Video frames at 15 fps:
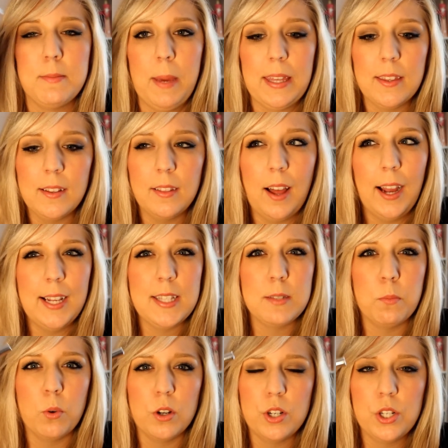make the lines
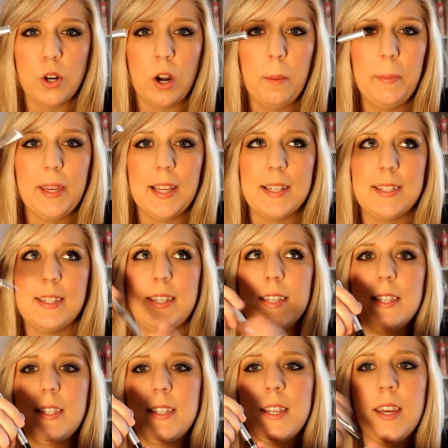more sharp, because
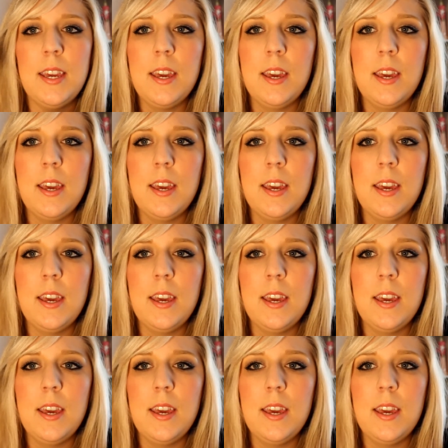this